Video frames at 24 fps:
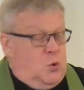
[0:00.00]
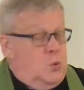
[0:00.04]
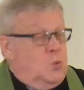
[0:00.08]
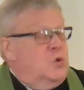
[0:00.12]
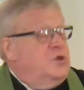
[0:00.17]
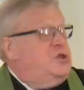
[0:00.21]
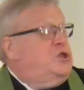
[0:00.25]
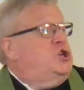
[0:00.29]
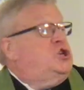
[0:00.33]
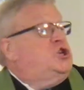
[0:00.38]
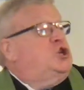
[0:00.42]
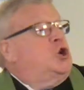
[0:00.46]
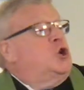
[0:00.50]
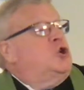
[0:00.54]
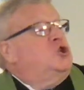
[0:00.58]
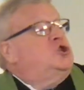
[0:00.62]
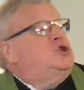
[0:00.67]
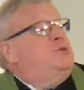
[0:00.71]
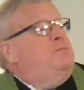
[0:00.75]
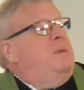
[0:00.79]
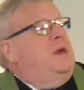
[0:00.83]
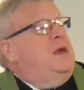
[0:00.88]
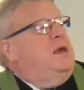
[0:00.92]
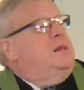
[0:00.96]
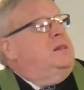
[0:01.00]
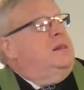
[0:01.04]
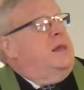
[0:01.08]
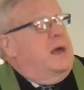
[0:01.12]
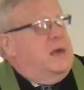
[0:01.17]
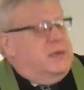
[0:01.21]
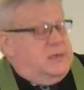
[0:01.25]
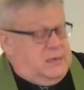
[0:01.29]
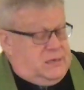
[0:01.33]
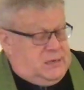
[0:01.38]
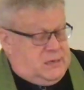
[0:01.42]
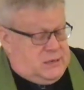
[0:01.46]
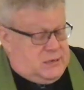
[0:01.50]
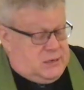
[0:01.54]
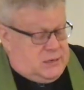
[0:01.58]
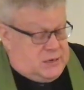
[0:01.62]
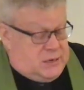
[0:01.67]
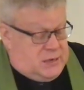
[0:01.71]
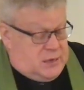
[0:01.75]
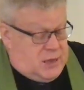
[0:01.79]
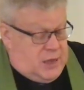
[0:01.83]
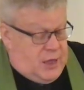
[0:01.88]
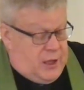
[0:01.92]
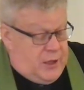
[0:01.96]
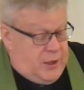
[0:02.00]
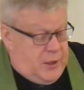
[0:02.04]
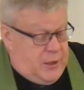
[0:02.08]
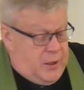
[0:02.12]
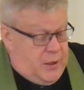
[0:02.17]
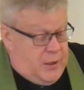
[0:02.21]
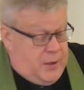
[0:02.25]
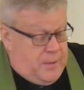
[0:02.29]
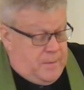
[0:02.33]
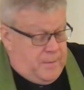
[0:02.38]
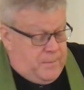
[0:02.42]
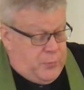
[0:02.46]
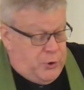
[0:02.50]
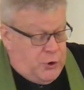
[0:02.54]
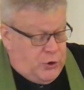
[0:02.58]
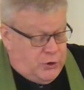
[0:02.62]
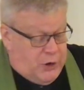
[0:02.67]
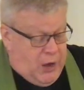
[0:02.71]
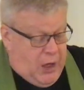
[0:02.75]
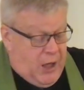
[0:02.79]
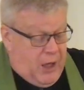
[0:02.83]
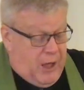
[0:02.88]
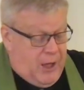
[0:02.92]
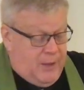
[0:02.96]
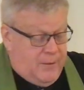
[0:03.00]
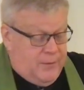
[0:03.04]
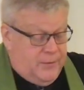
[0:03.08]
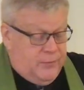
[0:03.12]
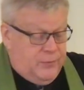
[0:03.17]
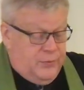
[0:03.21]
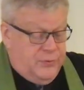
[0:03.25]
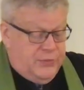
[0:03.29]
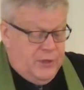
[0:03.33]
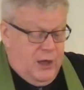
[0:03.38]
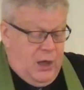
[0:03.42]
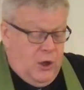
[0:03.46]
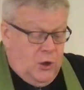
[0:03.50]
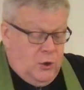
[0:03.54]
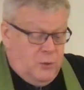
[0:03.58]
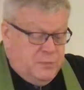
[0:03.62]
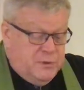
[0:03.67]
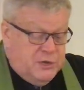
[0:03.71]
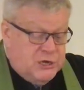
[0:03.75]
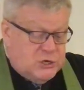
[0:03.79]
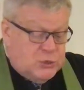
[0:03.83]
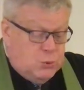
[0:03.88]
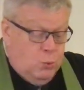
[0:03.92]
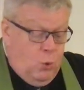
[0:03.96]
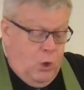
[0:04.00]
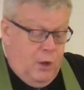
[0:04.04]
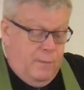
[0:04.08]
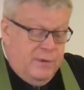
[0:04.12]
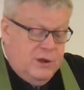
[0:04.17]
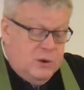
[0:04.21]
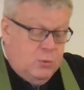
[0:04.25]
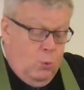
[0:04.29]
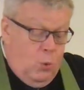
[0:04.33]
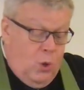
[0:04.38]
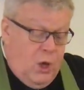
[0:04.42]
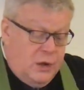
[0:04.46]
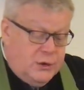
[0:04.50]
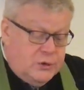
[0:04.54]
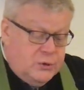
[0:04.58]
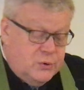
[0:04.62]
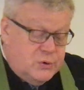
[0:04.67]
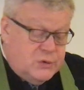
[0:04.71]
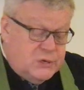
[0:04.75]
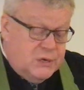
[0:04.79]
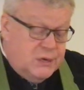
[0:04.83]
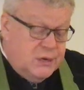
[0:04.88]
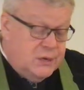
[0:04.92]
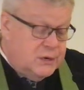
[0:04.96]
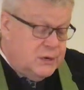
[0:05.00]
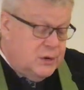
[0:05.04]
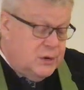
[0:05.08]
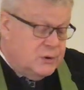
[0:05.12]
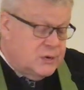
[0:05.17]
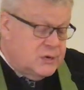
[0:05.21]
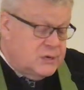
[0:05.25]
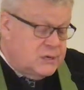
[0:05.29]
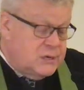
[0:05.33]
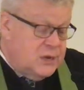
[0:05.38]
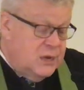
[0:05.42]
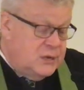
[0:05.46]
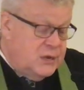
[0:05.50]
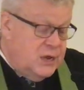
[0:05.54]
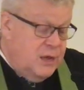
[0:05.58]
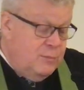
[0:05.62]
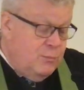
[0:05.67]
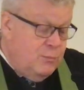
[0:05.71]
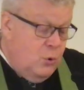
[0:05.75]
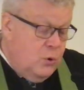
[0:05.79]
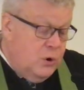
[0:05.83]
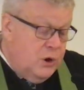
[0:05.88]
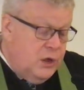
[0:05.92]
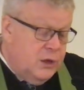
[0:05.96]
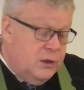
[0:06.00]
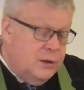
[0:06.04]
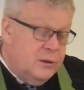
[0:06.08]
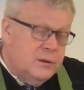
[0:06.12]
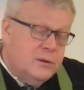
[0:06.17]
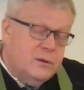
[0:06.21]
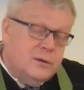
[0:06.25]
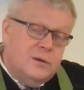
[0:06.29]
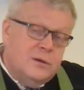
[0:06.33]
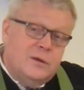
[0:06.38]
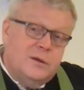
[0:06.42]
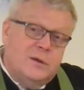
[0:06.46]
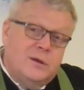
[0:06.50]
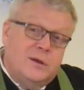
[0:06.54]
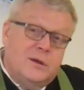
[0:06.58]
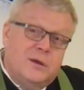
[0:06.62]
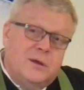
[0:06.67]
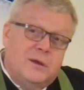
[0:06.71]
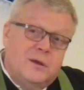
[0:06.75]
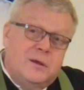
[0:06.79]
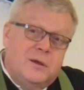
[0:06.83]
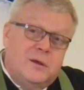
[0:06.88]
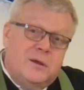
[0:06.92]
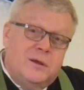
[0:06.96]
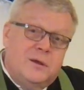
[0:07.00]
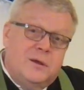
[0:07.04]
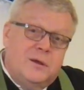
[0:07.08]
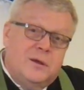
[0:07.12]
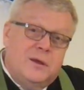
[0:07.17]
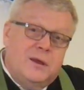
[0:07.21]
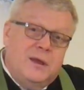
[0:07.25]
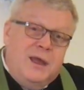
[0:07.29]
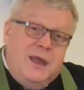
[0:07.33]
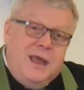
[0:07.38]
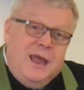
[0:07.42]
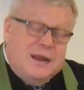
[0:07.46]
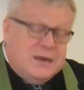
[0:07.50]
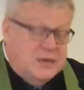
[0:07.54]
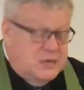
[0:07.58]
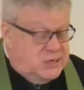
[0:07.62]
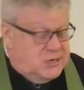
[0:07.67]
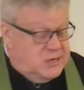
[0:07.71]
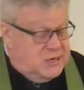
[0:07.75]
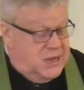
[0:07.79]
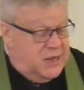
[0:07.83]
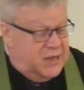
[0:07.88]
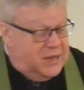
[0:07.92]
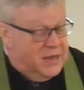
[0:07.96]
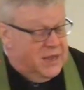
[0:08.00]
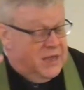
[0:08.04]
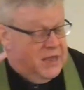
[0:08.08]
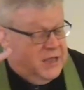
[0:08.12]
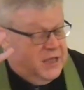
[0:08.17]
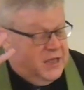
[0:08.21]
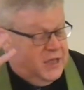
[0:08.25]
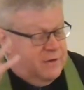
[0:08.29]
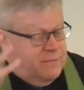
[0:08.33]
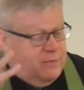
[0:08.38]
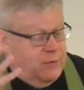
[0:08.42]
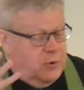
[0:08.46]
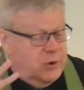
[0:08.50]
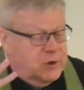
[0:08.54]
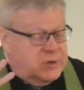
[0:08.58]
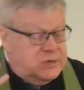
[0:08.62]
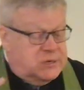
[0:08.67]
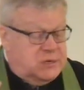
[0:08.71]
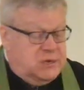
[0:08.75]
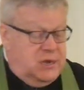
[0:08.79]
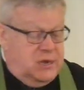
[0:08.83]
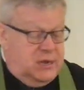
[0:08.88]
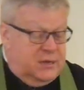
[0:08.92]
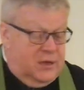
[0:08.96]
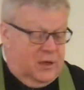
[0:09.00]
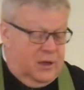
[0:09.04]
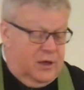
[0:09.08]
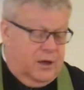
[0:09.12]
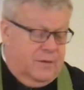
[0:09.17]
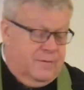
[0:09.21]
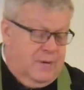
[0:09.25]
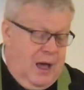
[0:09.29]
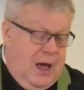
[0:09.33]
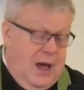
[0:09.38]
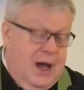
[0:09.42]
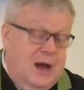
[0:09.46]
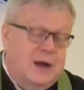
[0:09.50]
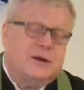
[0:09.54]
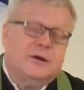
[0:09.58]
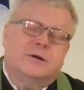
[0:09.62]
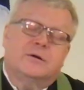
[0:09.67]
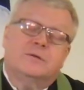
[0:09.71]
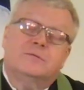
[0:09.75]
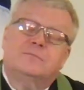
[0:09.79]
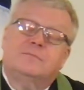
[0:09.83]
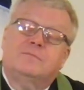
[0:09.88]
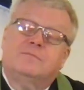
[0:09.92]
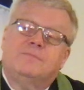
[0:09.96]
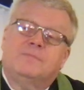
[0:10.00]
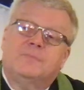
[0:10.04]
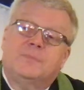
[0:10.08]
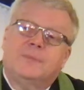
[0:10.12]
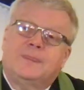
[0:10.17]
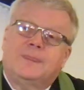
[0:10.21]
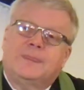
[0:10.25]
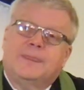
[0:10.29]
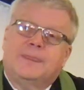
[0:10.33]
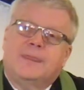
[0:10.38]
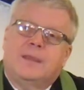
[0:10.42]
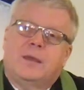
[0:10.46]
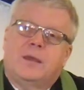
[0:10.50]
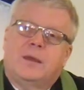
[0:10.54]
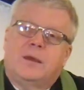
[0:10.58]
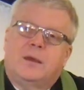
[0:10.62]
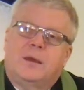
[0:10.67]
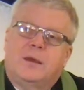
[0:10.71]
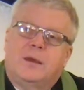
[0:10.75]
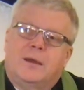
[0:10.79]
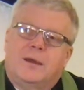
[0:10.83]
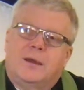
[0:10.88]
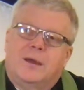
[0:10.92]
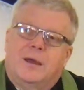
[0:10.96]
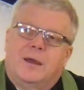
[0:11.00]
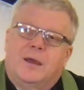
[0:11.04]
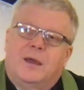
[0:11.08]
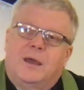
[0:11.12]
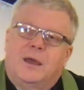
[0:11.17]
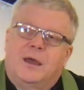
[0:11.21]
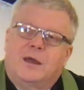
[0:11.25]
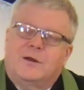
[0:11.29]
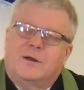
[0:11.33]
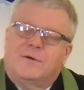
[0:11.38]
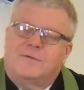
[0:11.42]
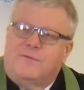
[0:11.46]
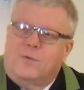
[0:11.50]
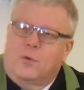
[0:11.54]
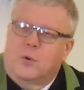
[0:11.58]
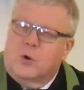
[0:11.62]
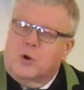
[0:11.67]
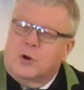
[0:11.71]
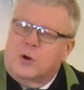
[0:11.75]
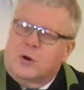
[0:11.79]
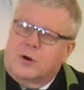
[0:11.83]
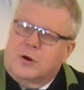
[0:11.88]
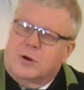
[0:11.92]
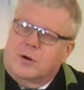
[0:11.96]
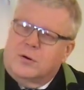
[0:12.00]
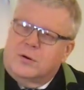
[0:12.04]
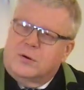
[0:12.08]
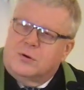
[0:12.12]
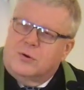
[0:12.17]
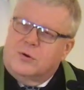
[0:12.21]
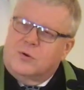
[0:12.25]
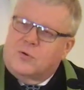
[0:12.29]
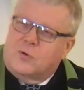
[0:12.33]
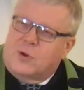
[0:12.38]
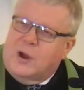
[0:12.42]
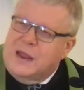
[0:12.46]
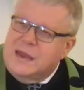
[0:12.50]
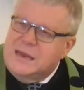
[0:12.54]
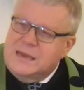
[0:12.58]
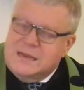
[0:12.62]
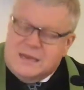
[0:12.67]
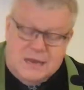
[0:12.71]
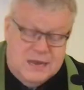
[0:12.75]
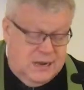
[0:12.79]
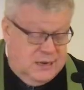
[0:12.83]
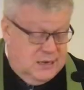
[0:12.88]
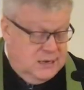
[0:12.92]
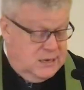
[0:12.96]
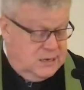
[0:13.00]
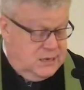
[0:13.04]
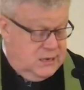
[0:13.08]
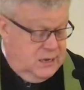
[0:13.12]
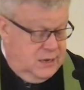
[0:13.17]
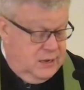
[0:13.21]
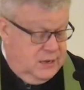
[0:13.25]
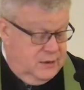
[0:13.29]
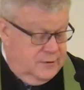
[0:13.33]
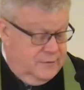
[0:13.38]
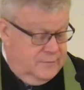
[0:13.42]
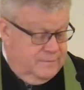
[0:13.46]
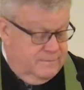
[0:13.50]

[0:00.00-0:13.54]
Would the church be less put off when the homeless woman wanders in on a Sunday morning and instead give her a seat of honor and afford her great dignity?